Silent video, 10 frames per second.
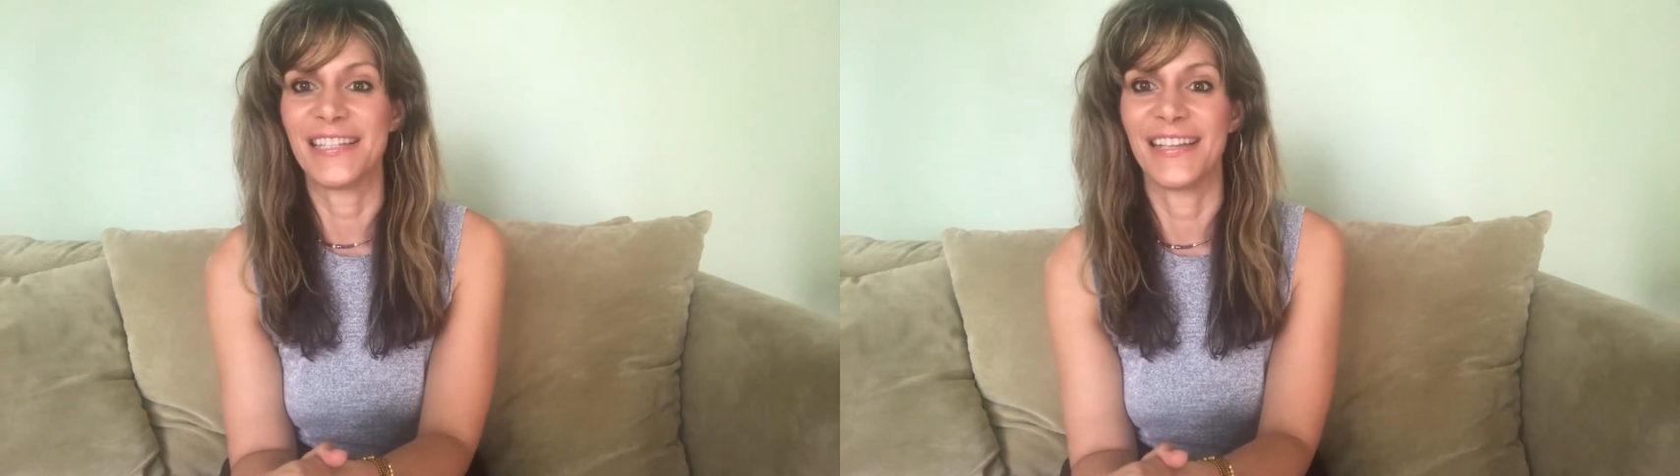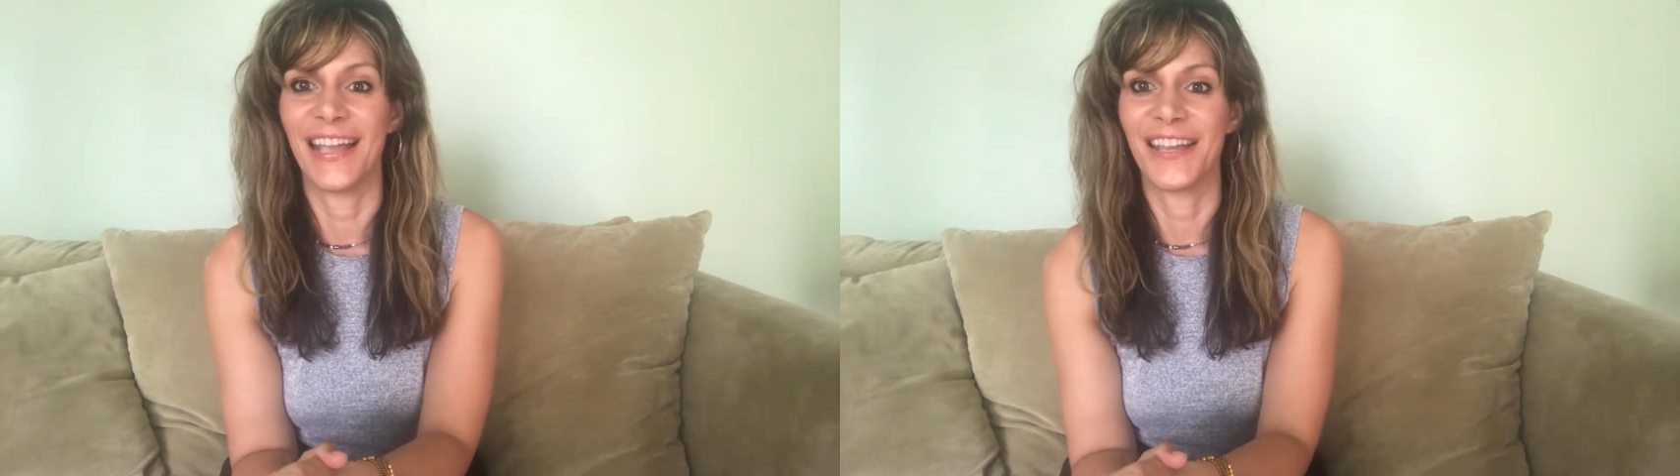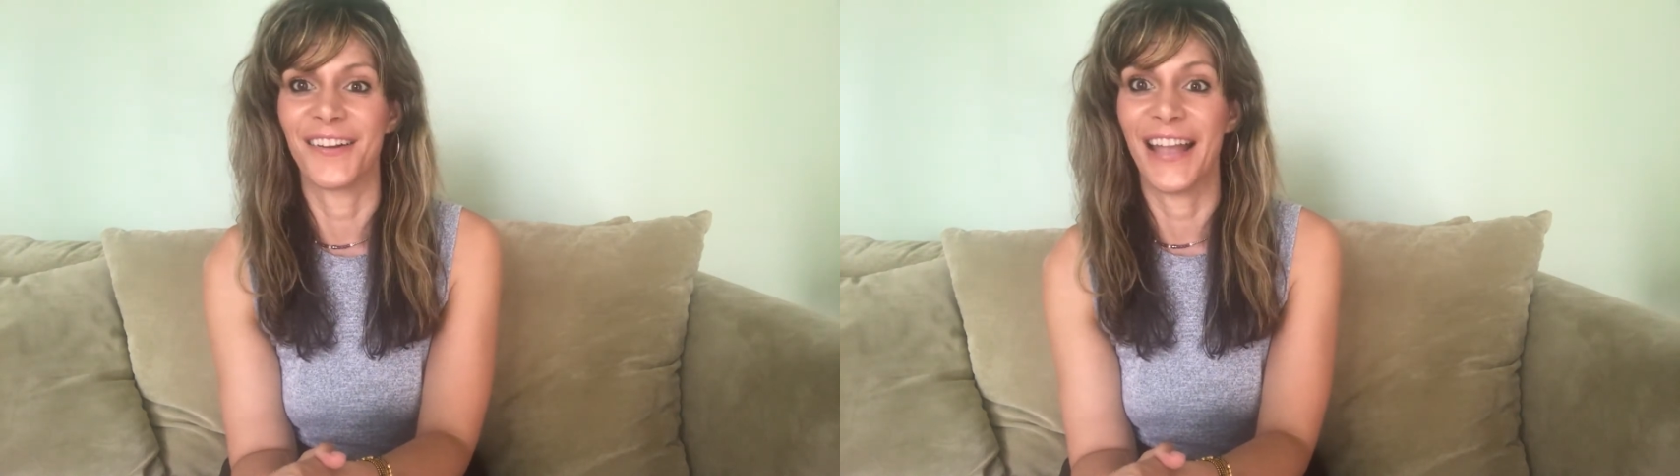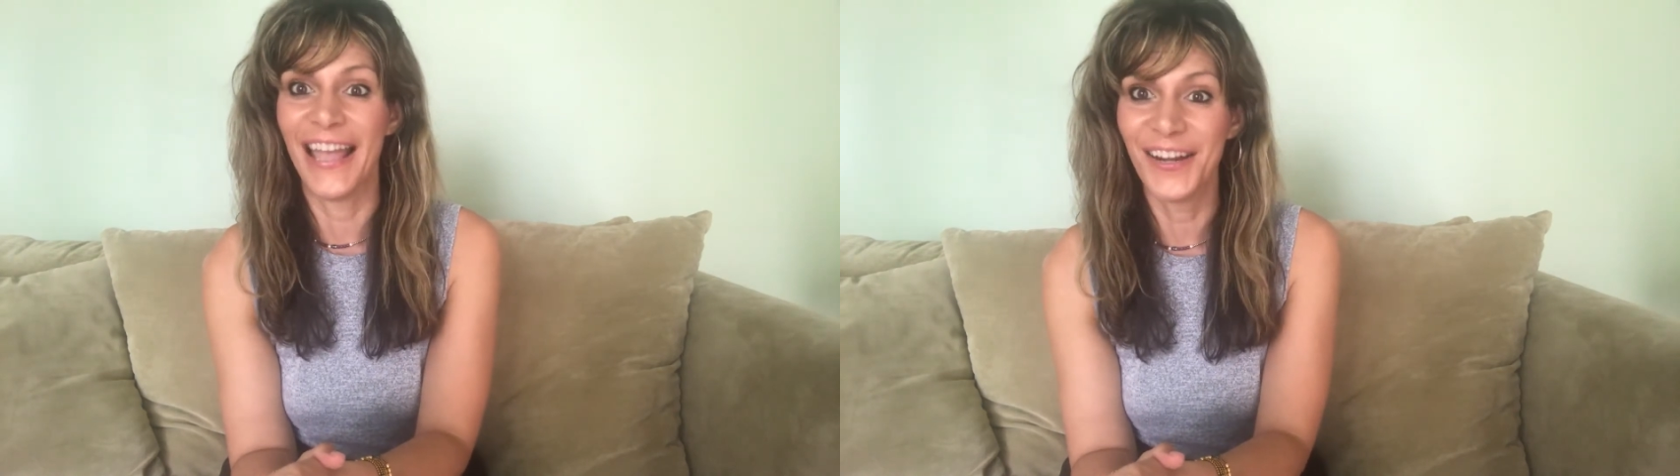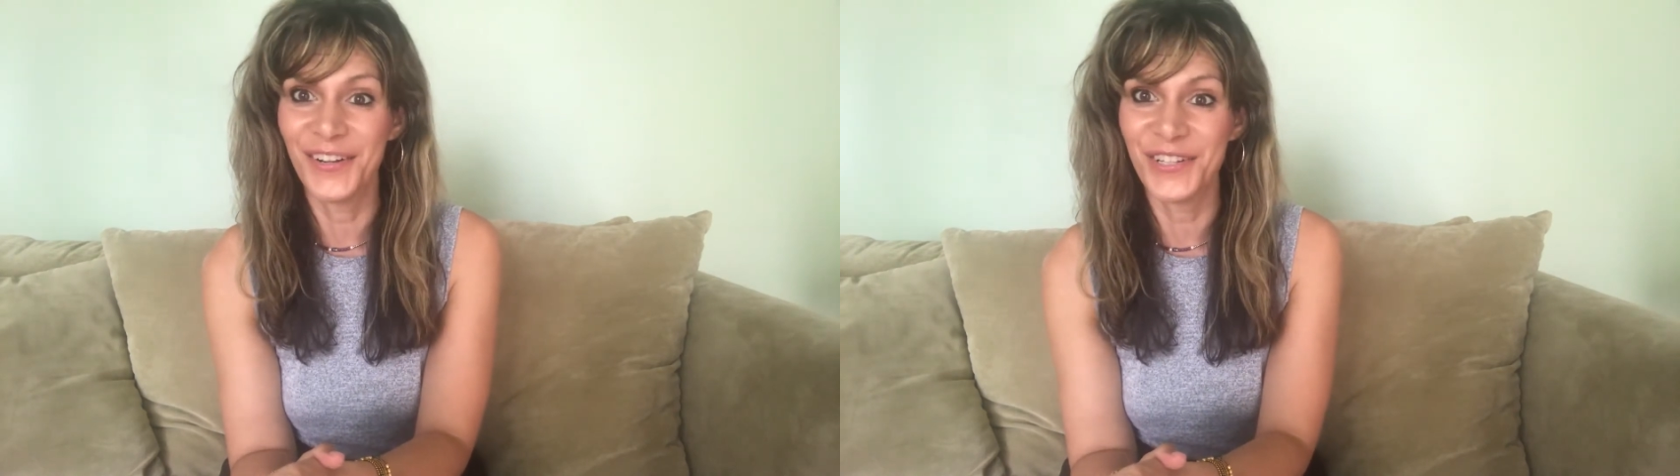to get your
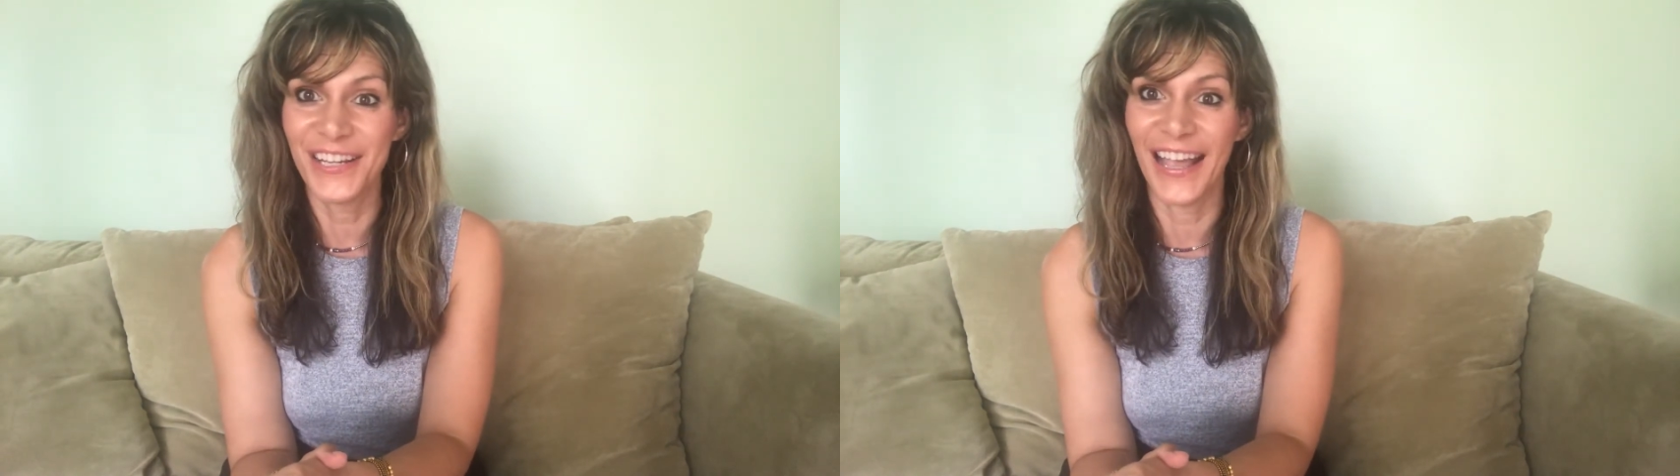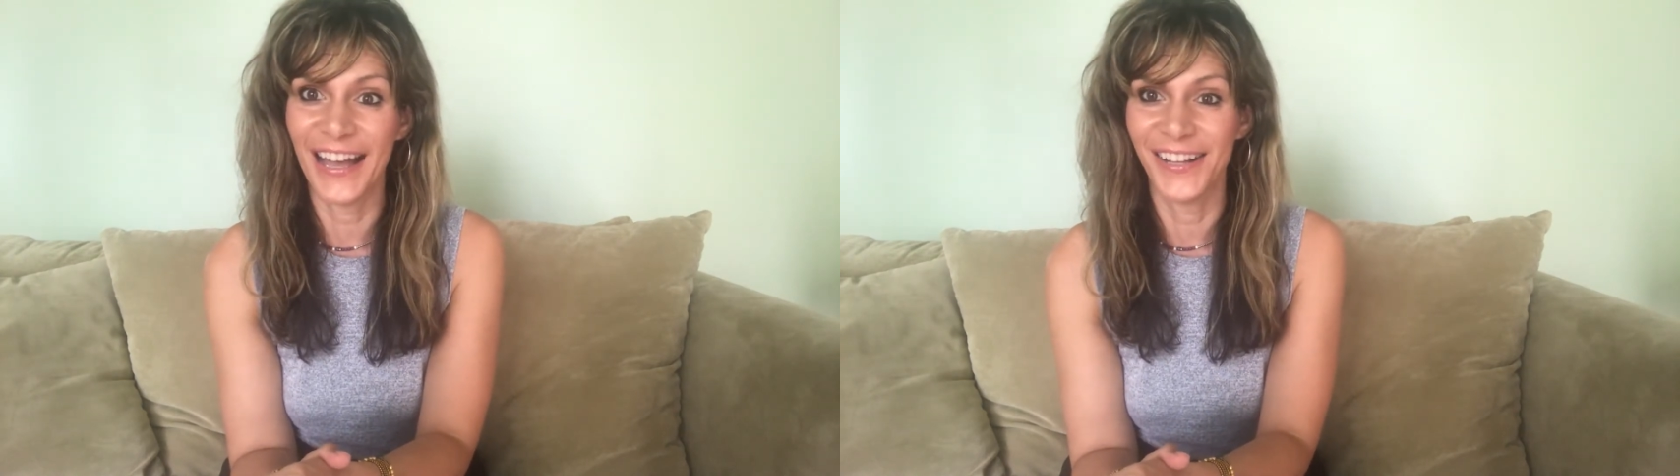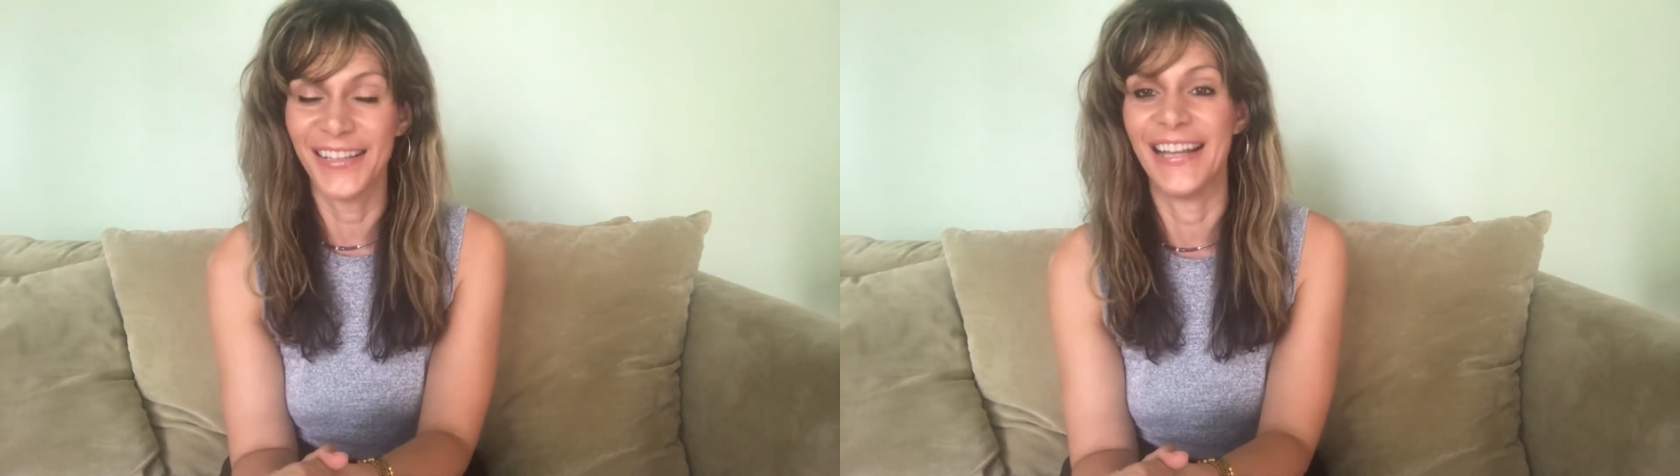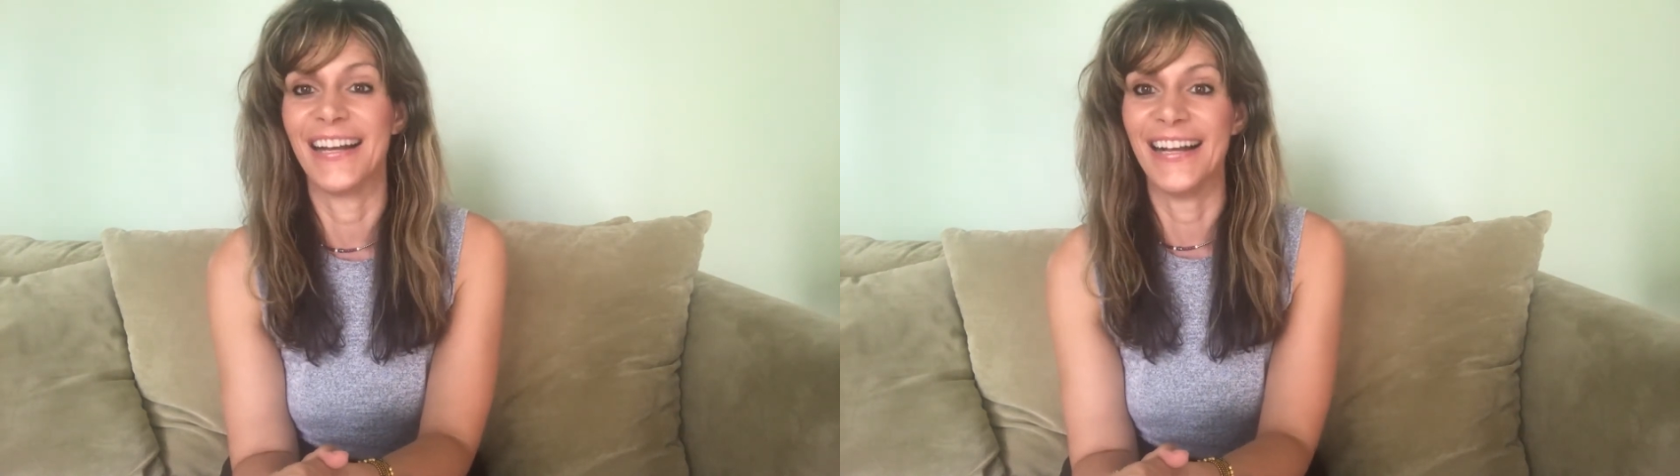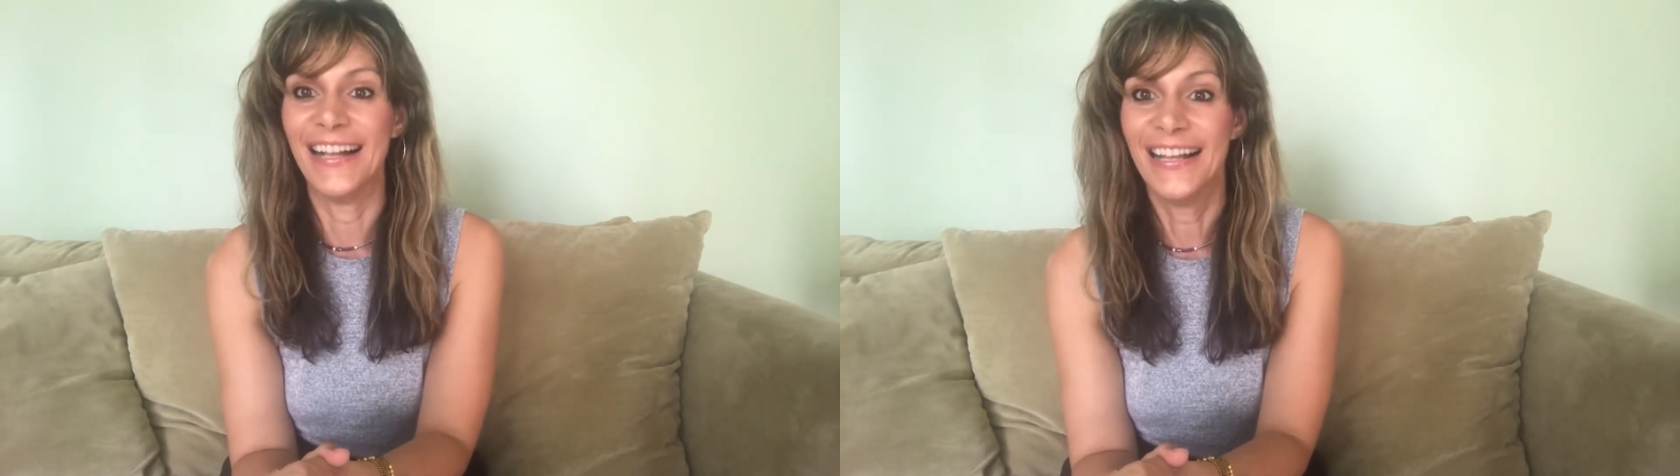energy outlet
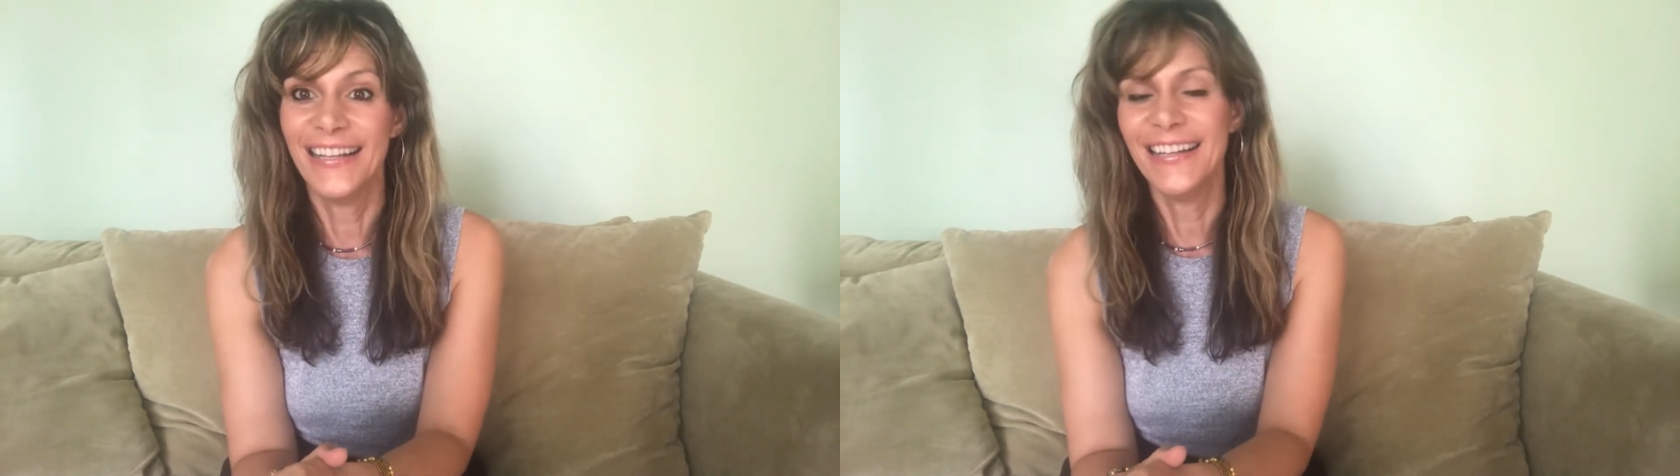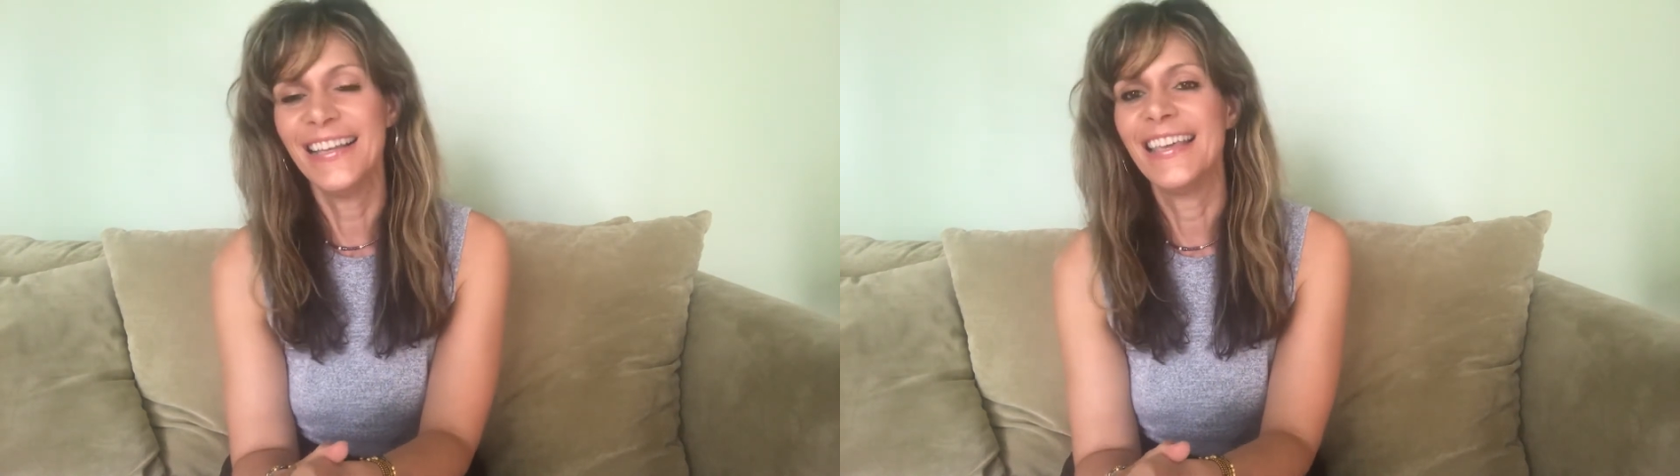on.